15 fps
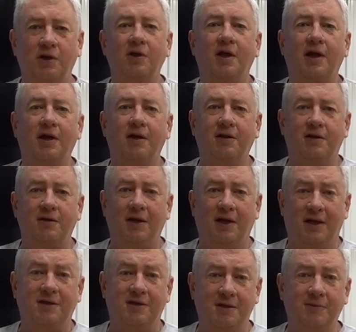Eagle
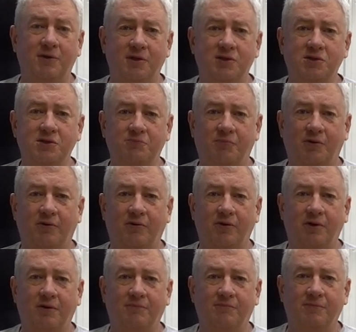Academics
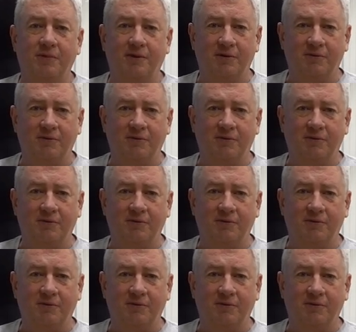program,